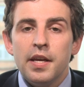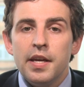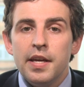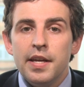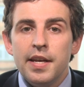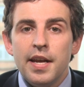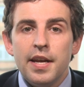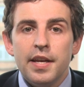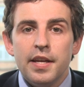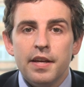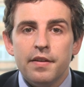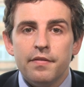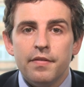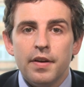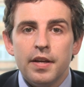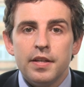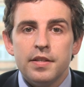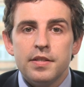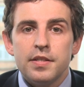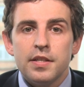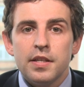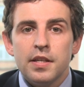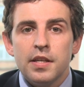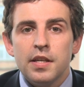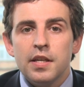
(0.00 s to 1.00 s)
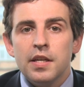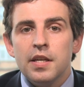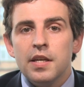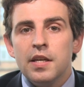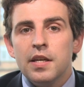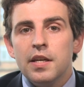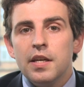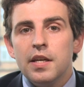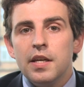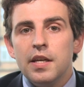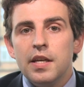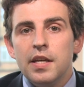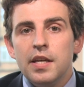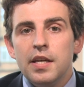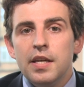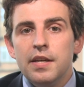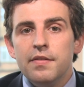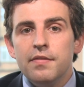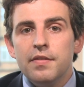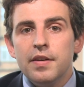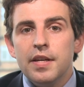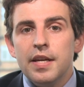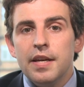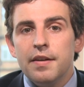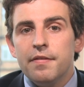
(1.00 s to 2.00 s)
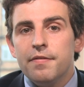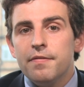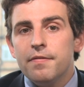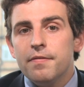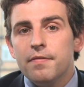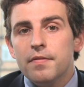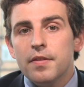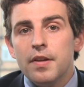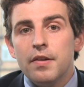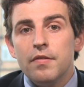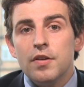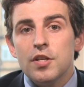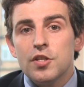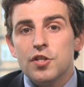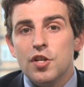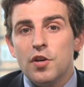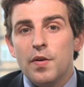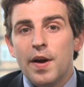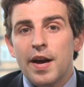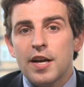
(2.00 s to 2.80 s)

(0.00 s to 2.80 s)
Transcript: In any event, even if there is no